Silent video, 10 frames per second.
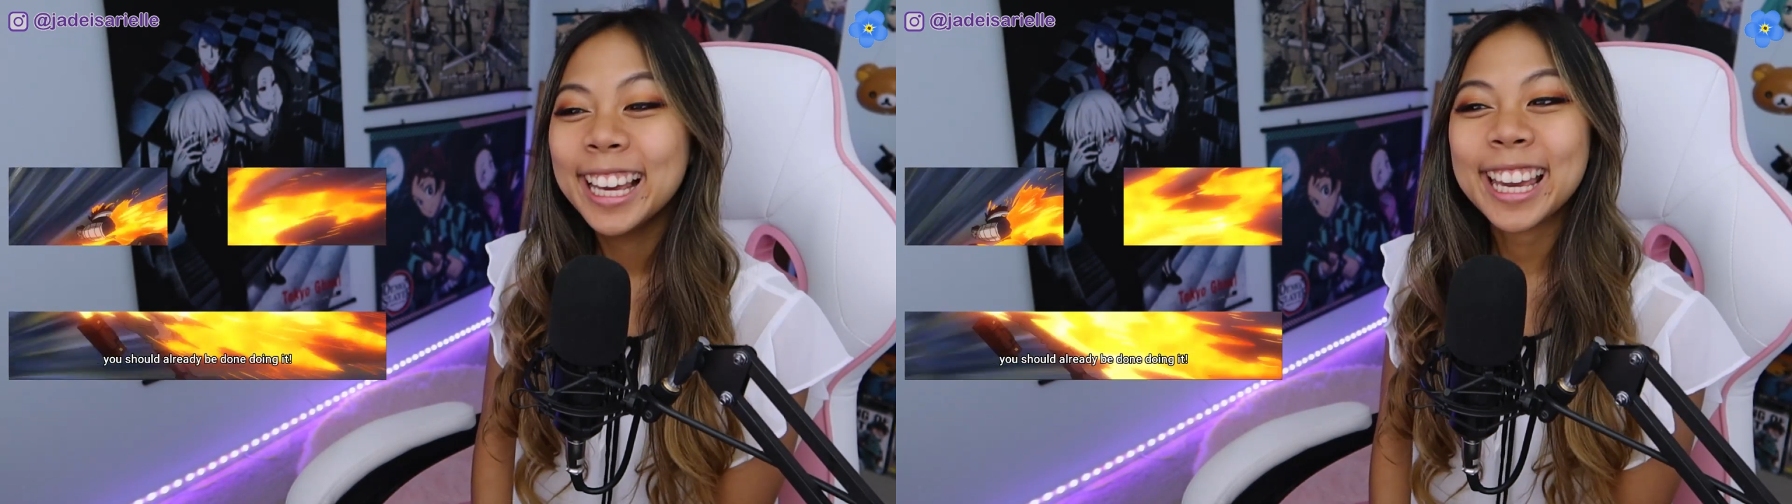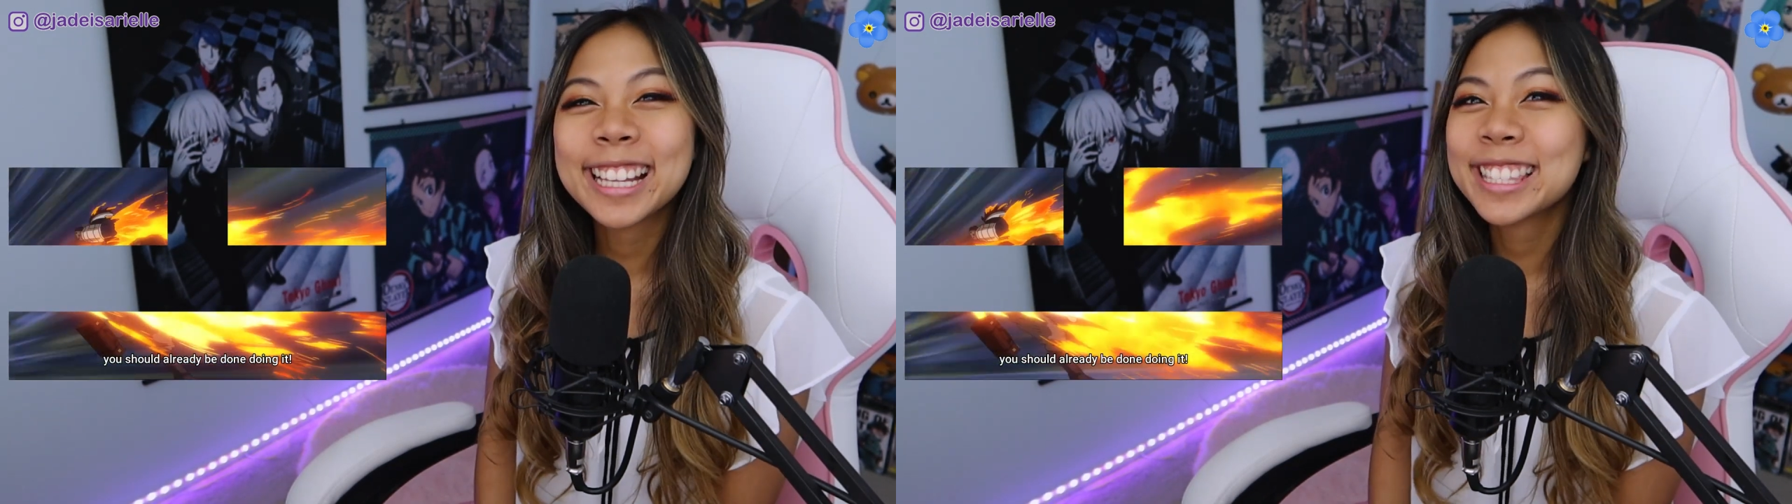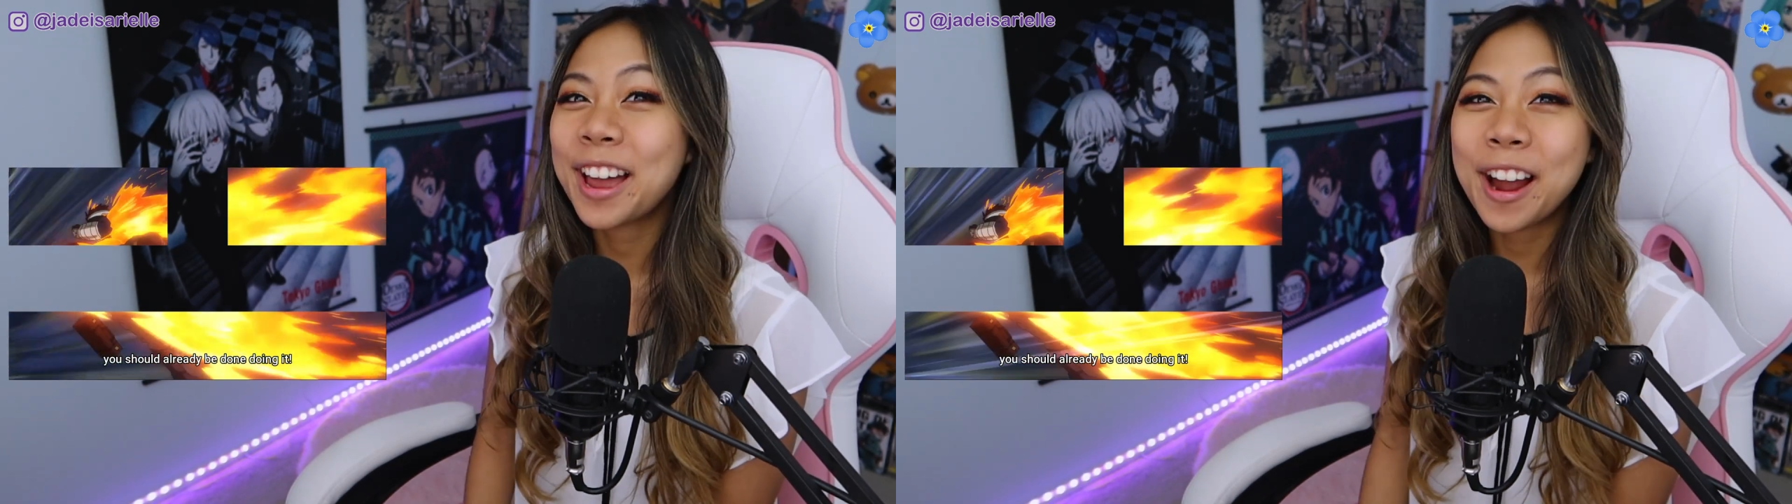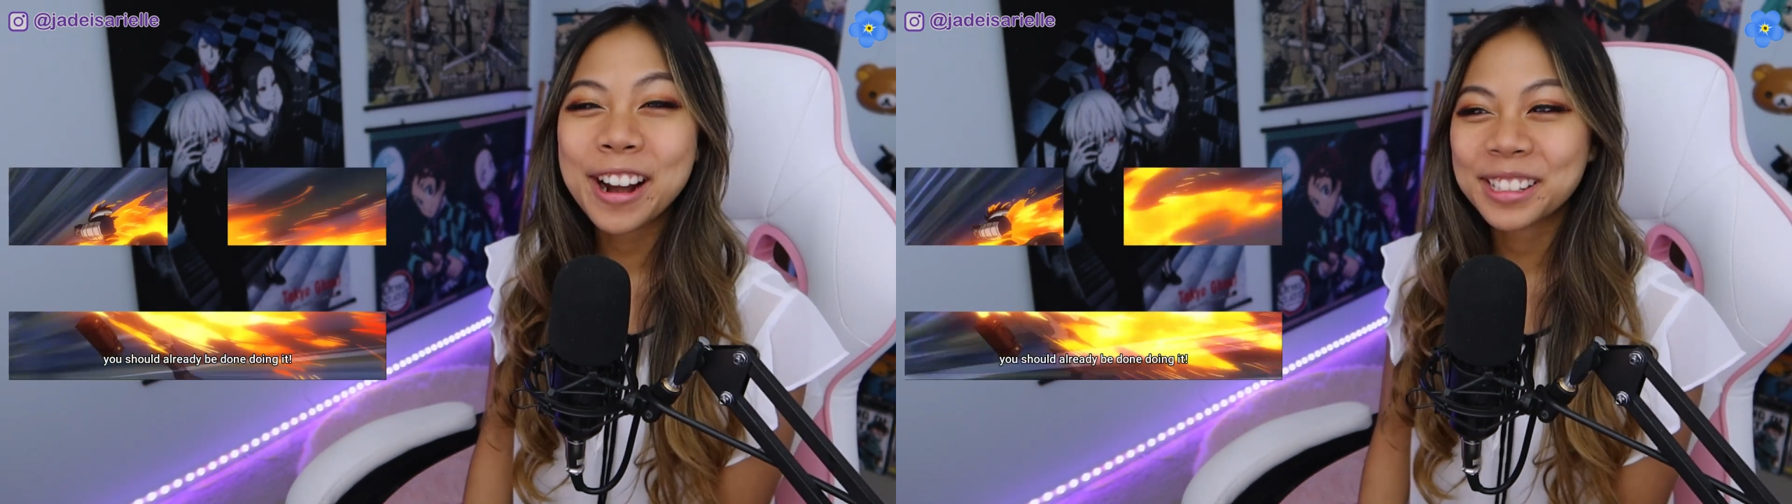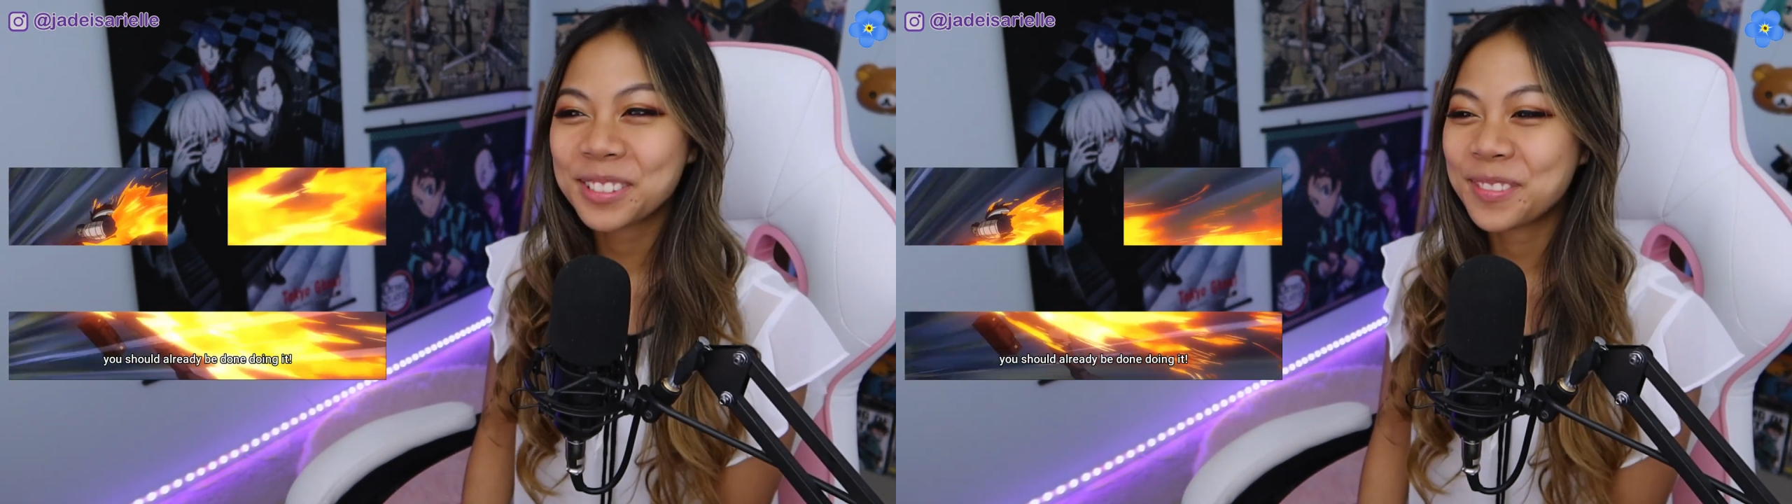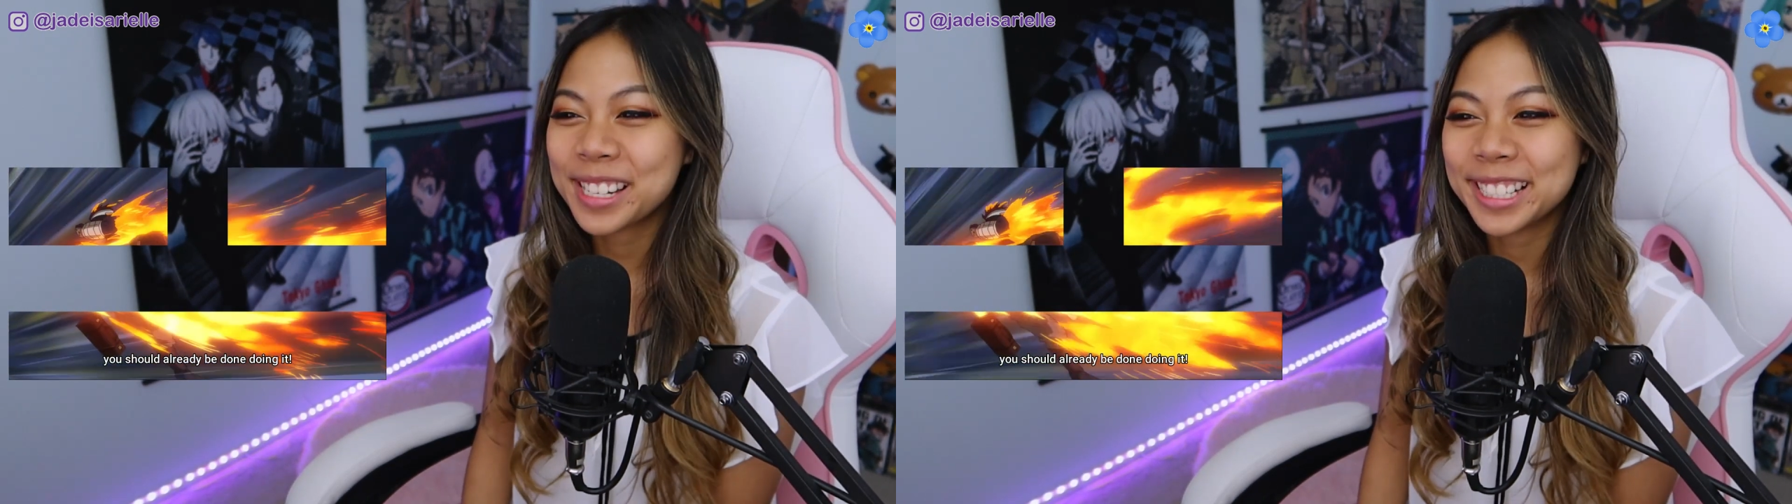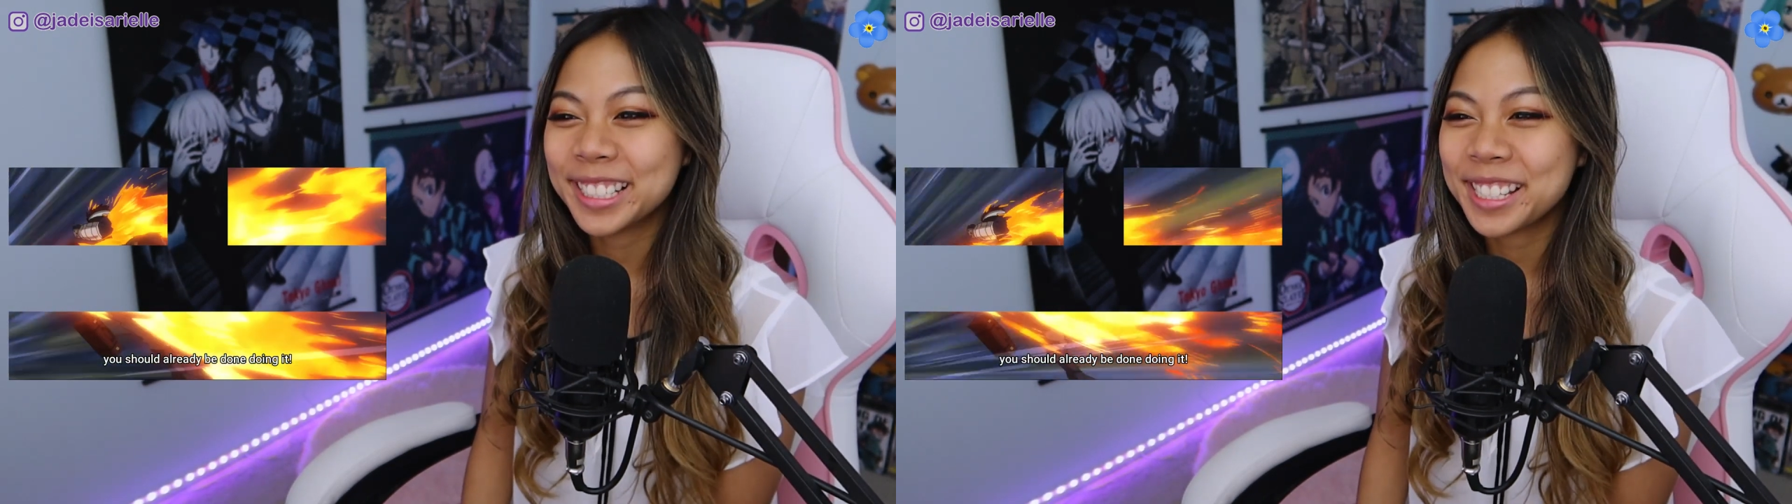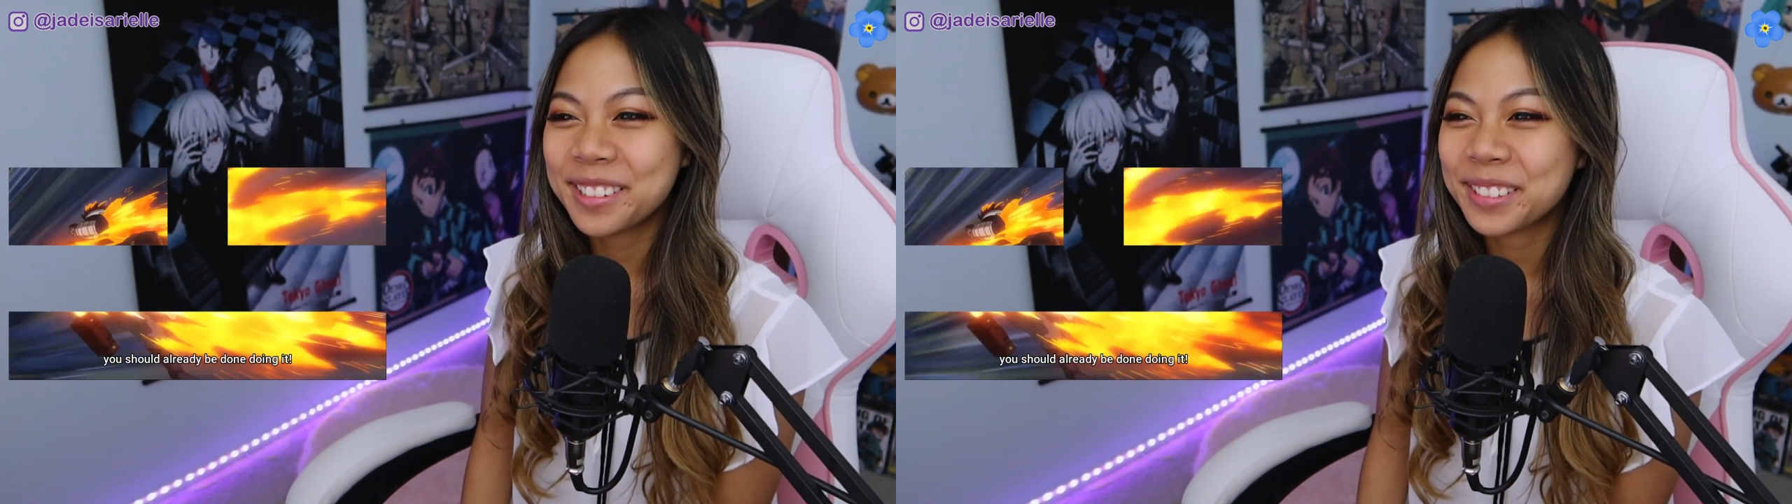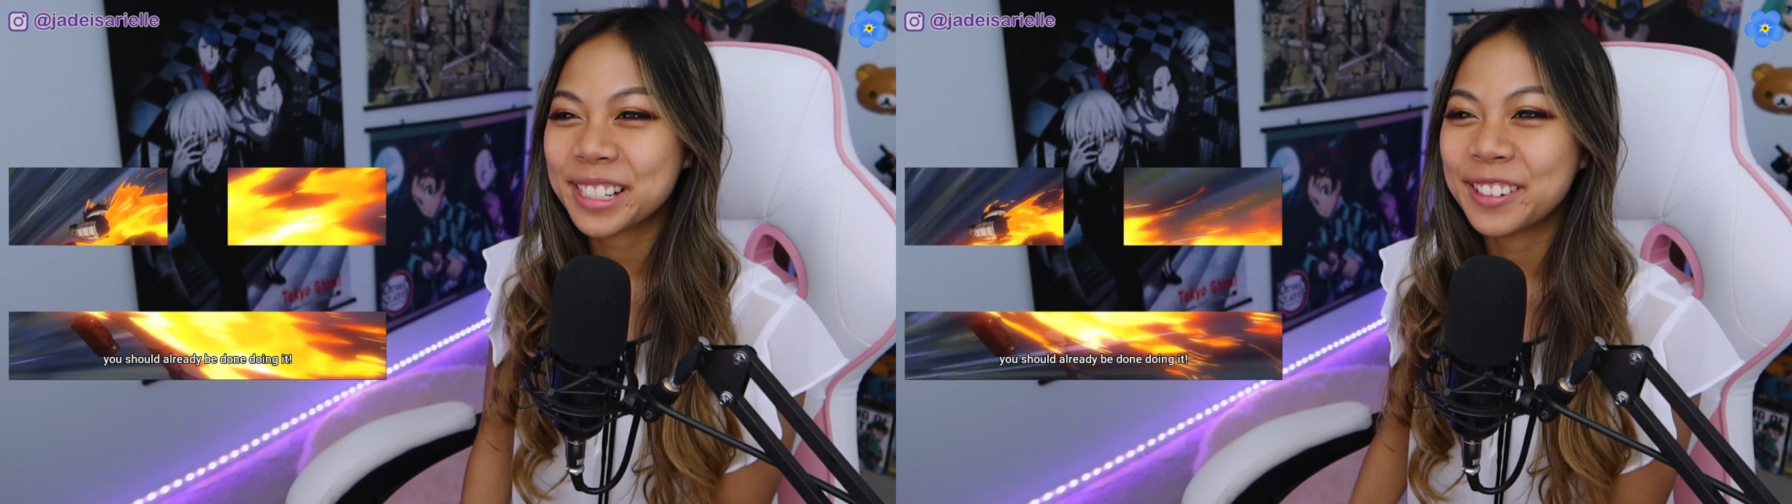It's hard to beat Endeavor